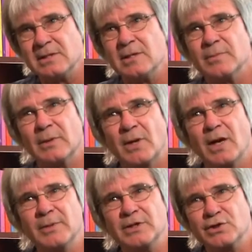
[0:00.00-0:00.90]
People
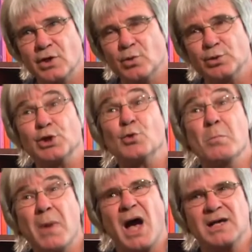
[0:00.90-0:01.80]
are being told, you
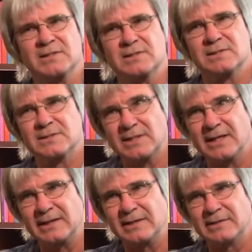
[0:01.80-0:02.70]
must
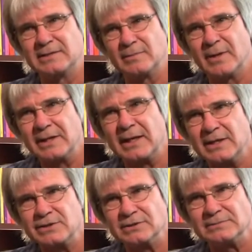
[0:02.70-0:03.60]
take the
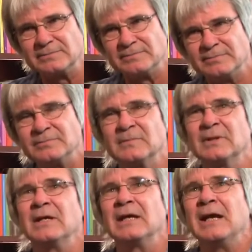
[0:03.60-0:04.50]
medication.
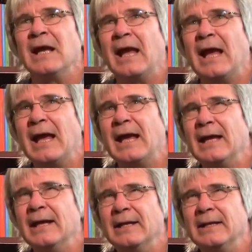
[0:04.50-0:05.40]

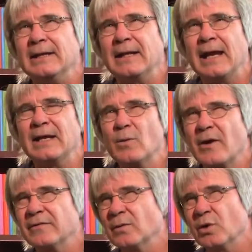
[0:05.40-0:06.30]
And
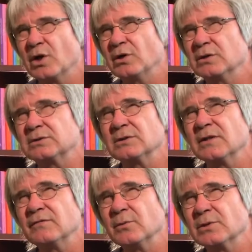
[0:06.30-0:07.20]
anywhere in the world,
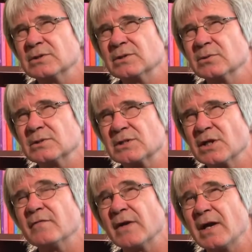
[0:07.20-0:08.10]
if you were to do a
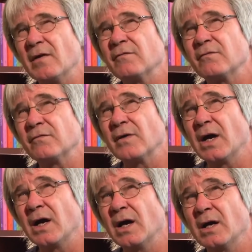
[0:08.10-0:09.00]
survey of,
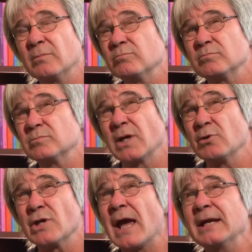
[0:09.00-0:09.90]
go
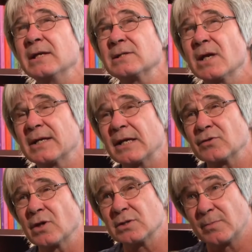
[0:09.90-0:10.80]
to any
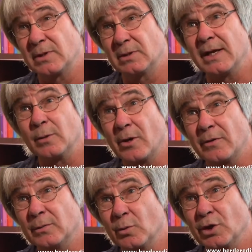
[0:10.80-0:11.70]
psychiatric hospital anywhere
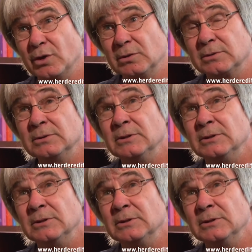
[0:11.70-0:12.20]
in the world